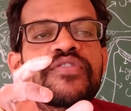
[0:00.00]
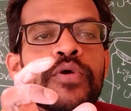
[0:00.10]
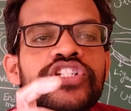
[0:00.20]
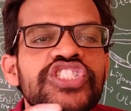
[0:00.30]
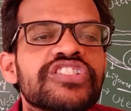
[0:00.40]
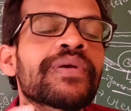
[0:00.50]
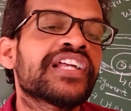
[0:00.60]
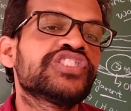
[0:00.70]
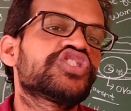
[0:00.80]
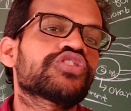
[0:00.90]
reproductive system
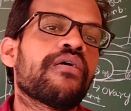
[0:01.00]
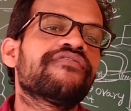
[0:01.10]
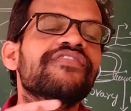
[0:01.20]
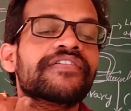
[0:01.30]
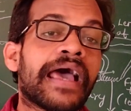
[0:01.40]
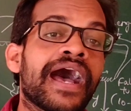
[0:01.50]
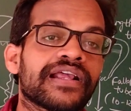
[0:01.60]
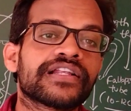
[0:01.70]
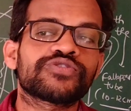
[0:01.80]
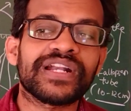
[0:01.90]
consists of different
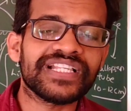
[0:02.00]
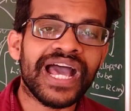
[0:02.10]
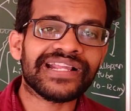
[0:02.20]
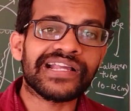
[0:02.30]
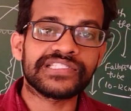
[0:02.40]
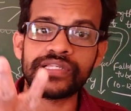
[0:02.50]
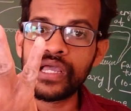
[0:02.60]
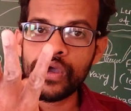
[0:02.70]
organs. What is the organs?